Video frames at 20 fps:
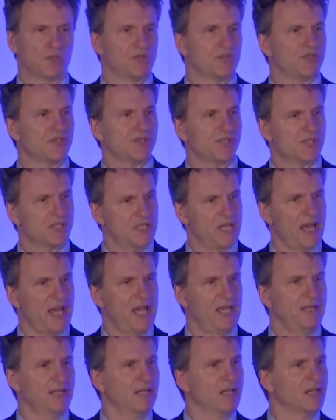to
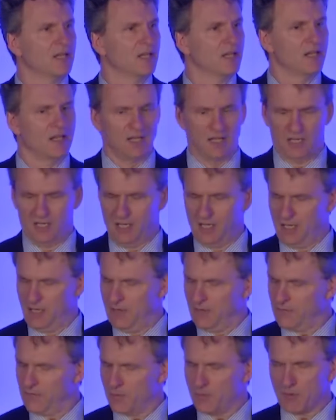state,
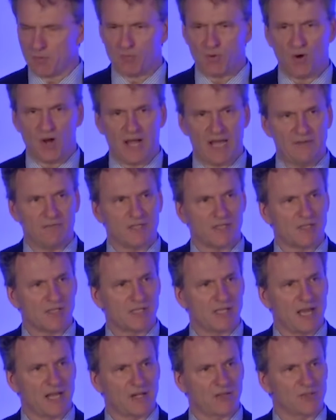from the private
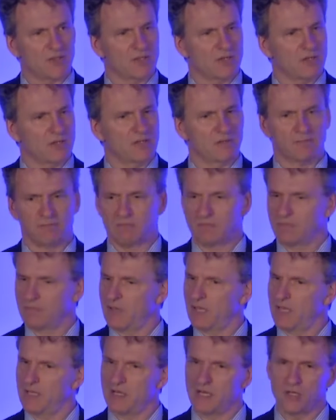sector,
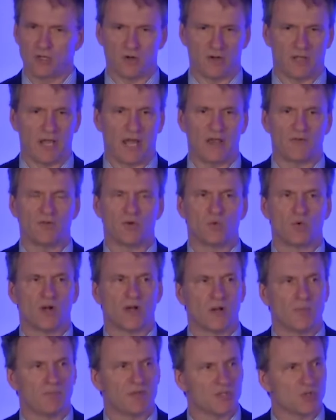and
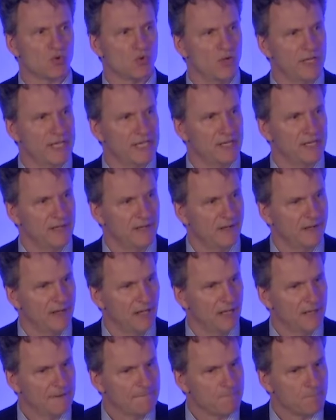everywhere in between.
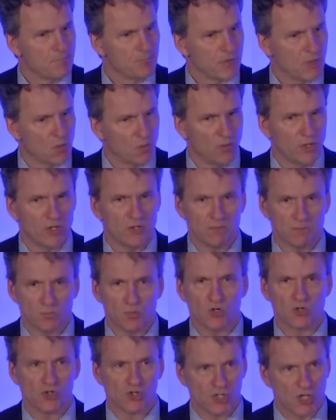
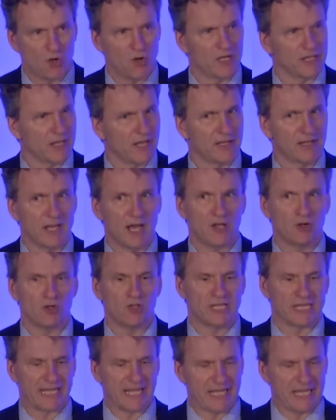We're showing that not
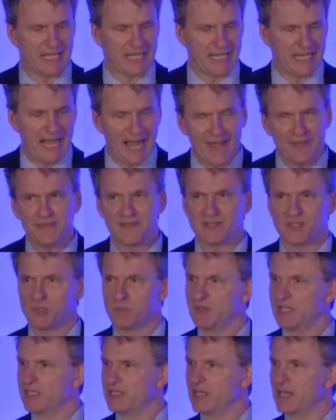only can this
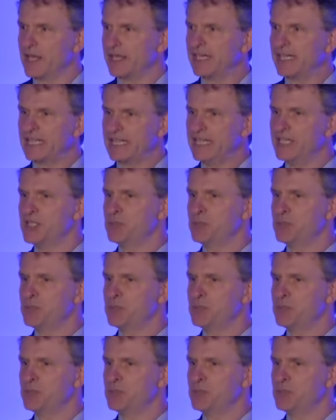be done, it is